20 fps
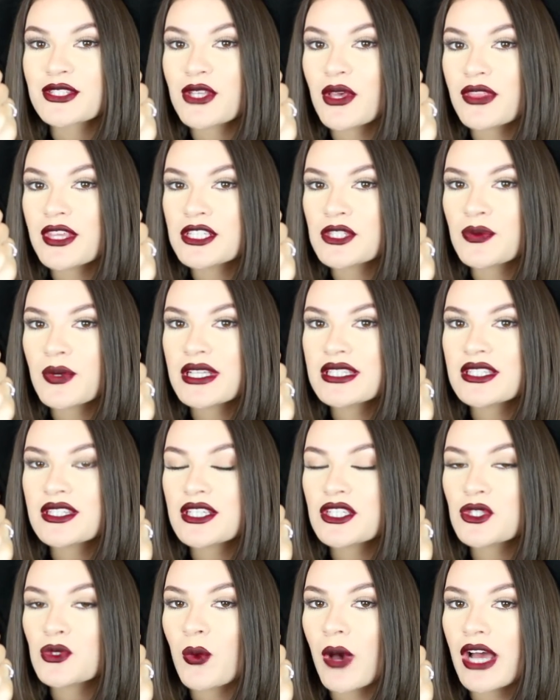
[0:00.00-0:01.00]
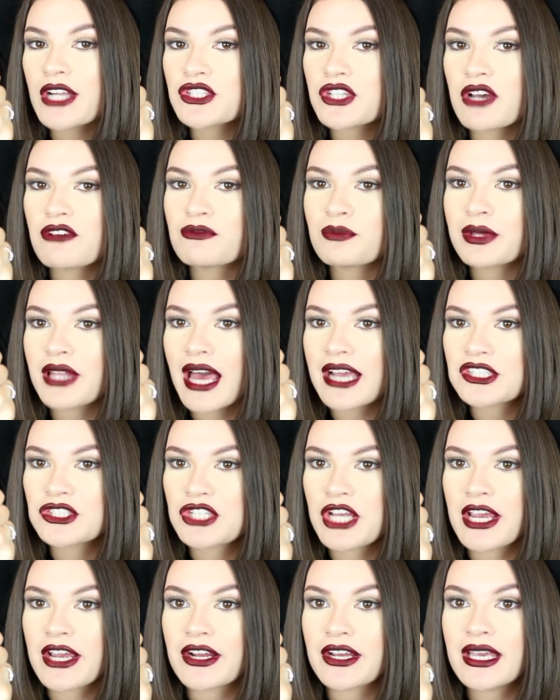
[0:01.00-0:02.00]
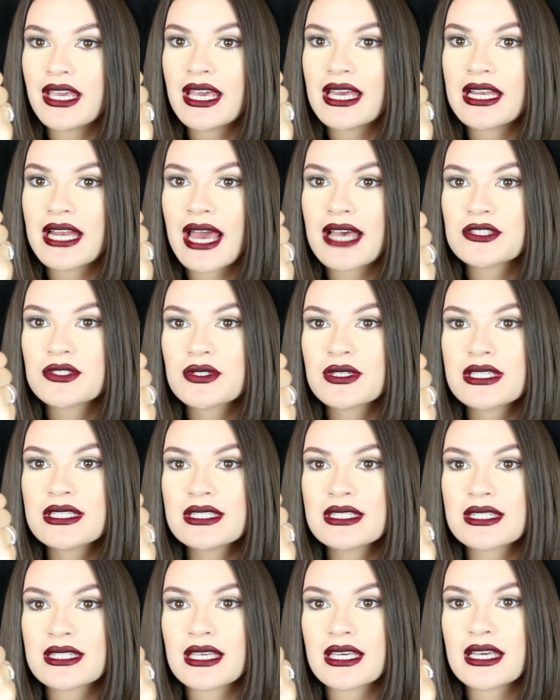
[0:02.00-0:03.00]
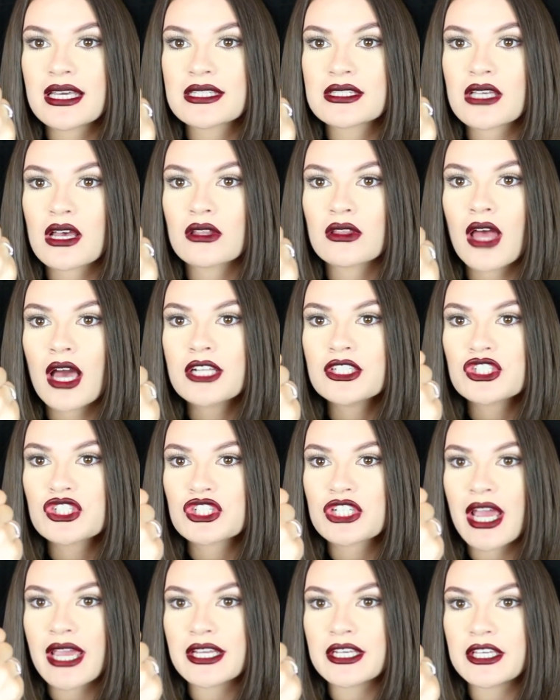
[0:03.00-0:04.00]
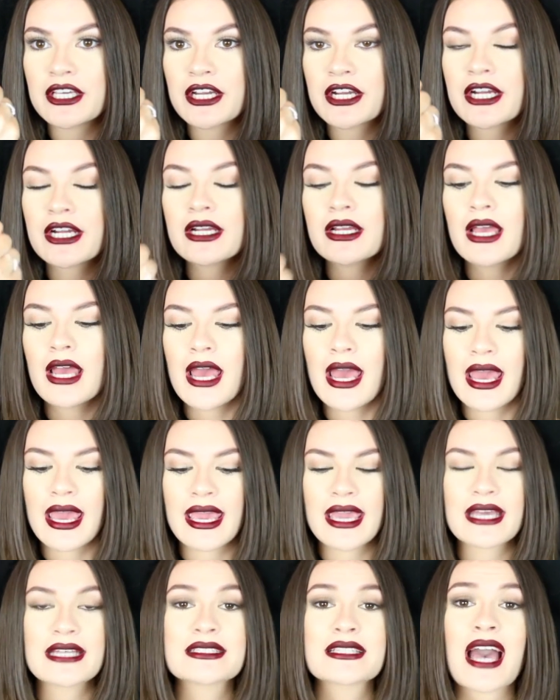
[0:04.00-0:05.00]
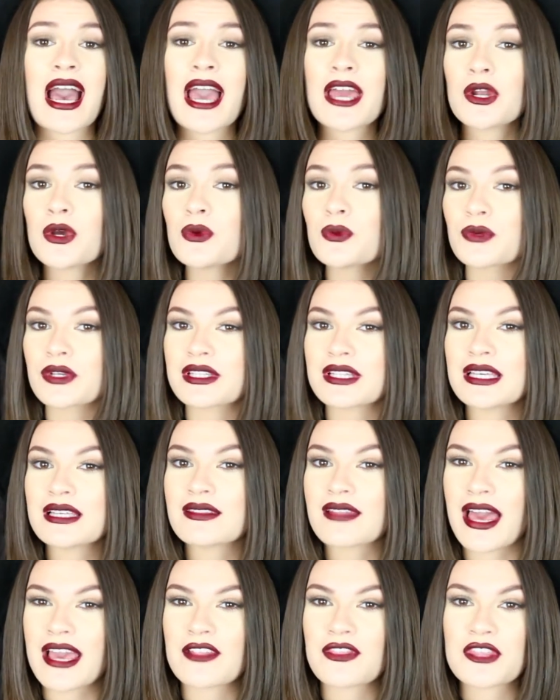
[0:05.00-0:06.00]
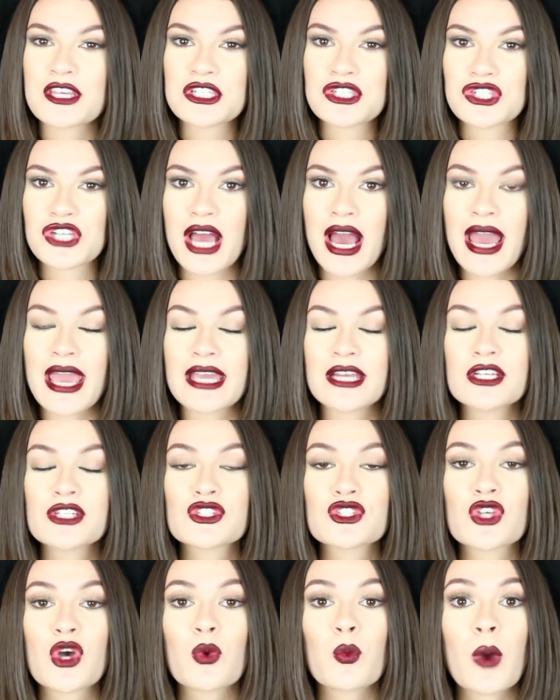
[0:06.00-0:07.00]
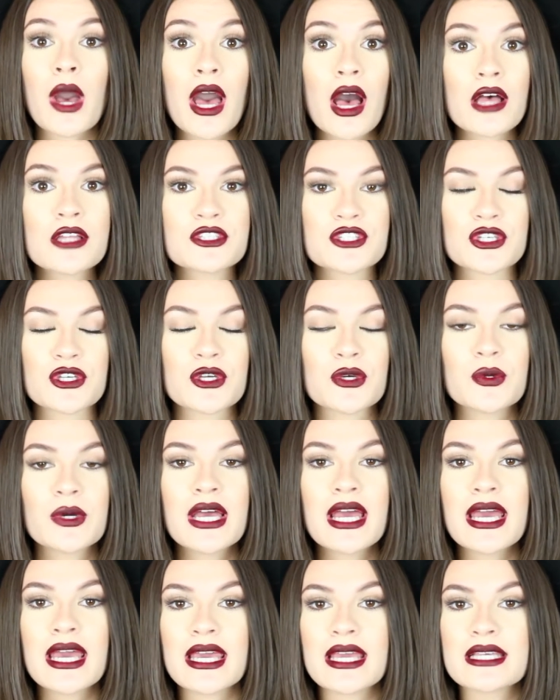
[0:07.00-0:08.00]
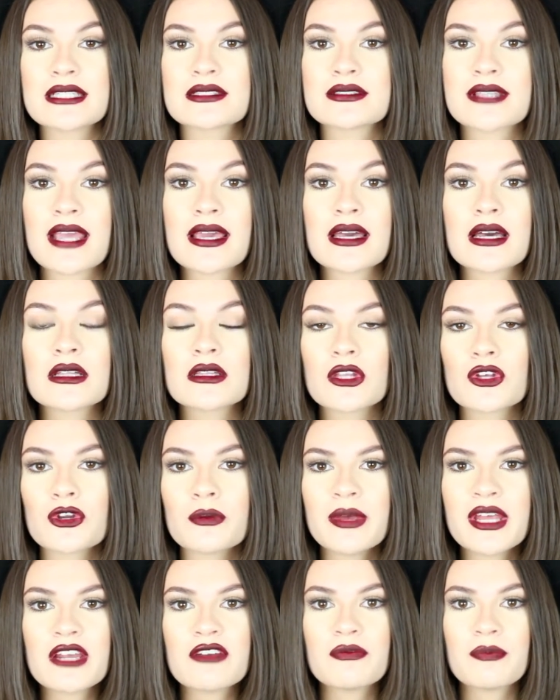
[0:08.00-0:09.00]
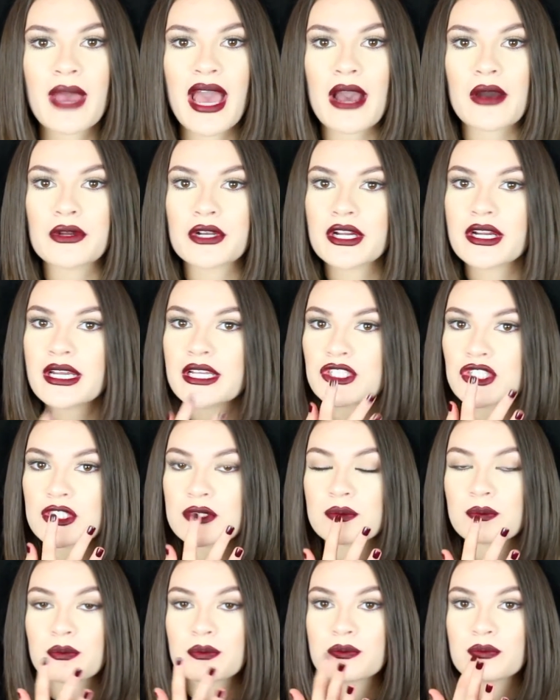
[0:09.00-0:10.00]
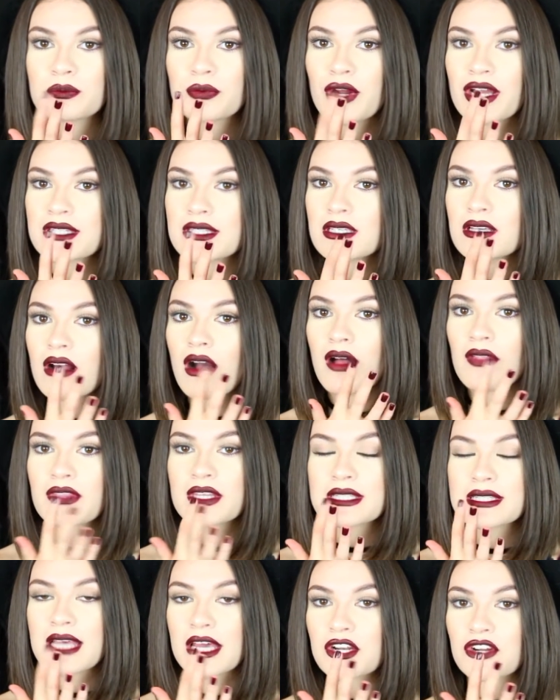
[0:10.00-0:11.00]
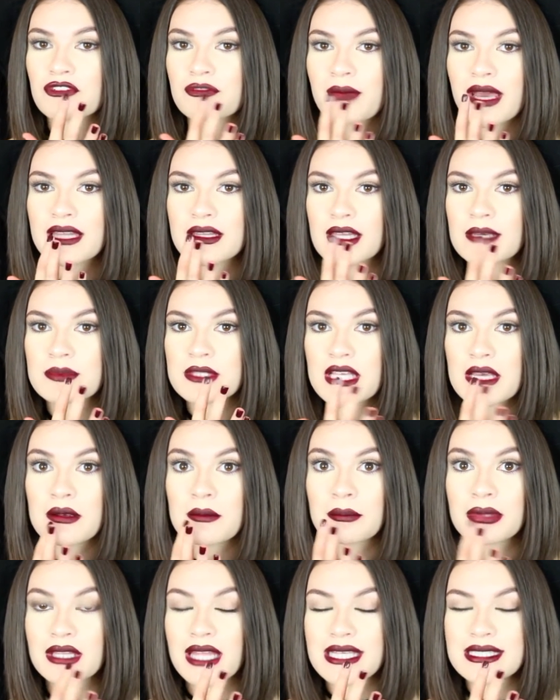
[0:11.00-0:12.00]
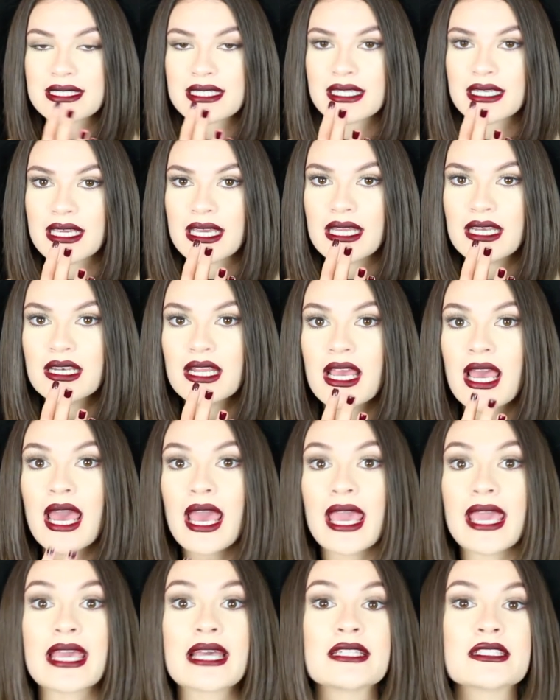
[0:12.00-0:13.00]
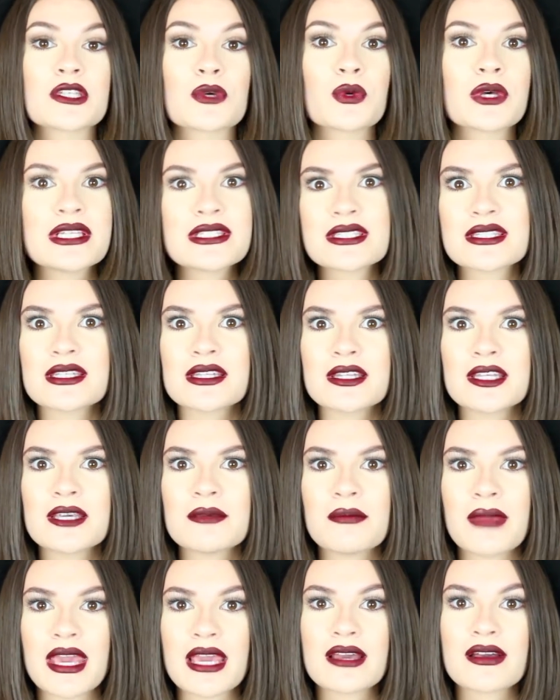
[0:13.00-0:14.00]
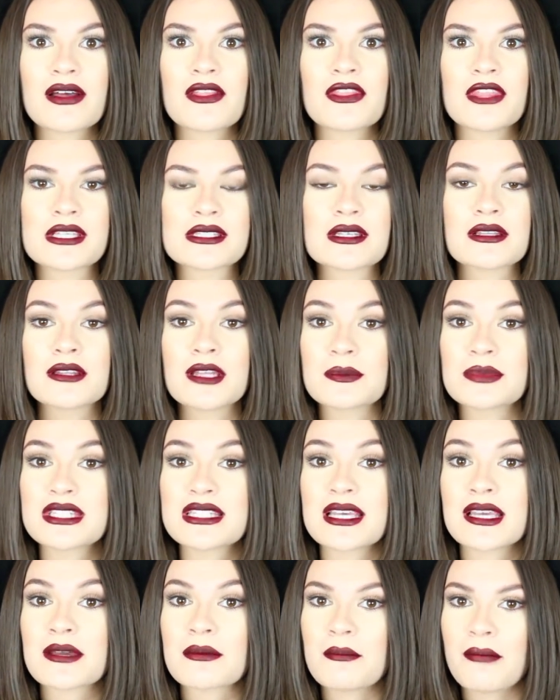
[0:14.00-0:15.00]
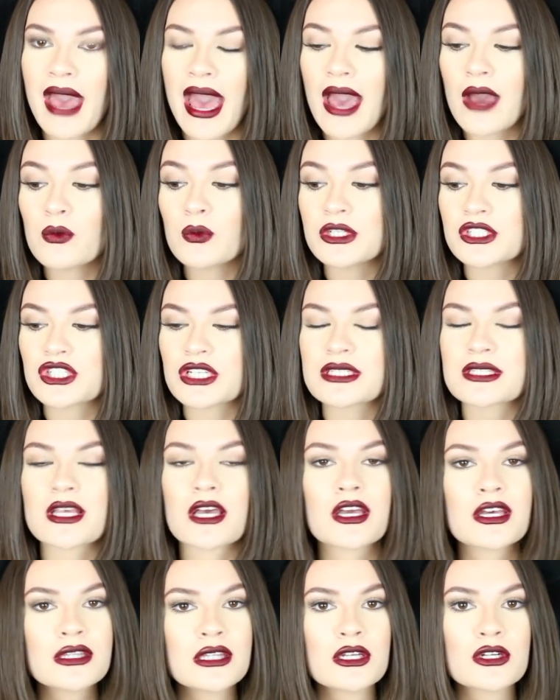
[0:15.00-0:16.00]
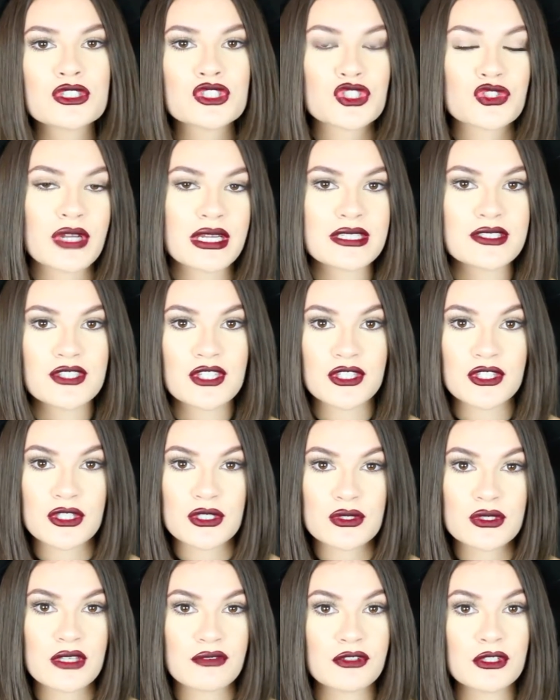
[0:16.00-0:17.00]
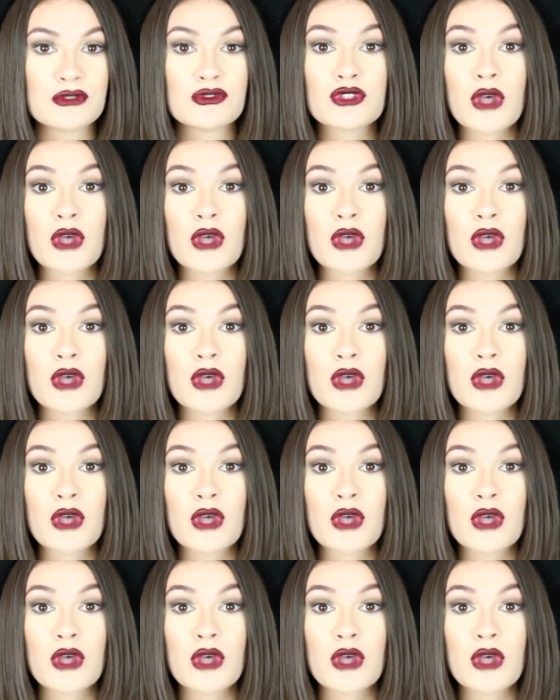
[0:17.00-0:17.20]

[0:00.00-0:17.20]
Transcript: So this one's the swatch of Black Cherry, and as you can see, it's a lot shinier, and I don't really like the shine, so what I'll do is take a little bit of powder and just press it on the center of my lips and blend it in, and it will instantly make this lipstick matte, which is a good little trick to use if you